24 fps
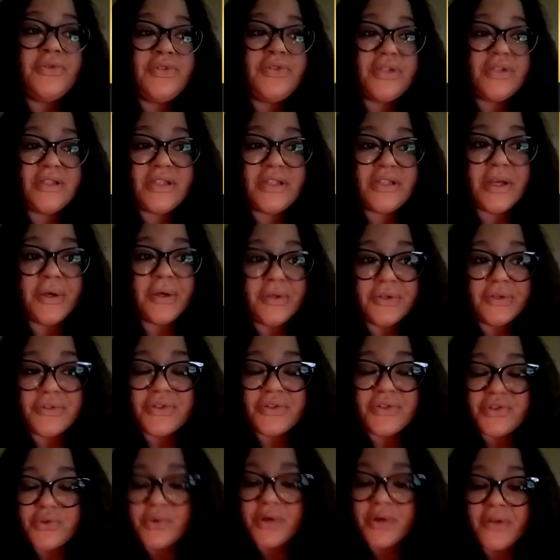to tell your
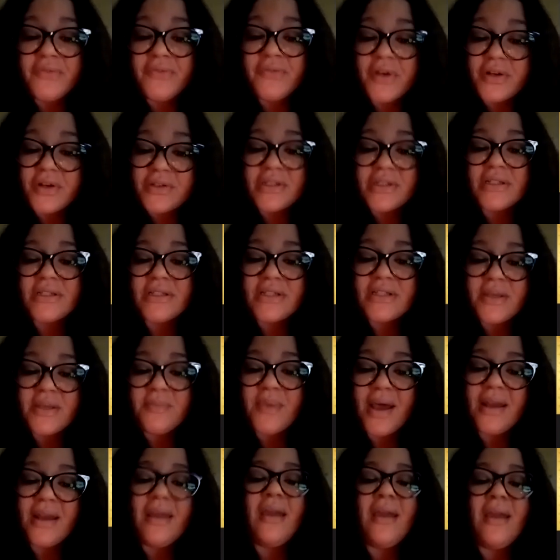story versus
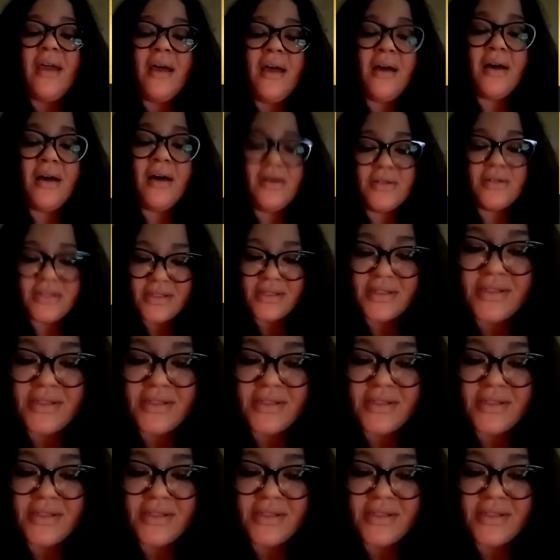somebody else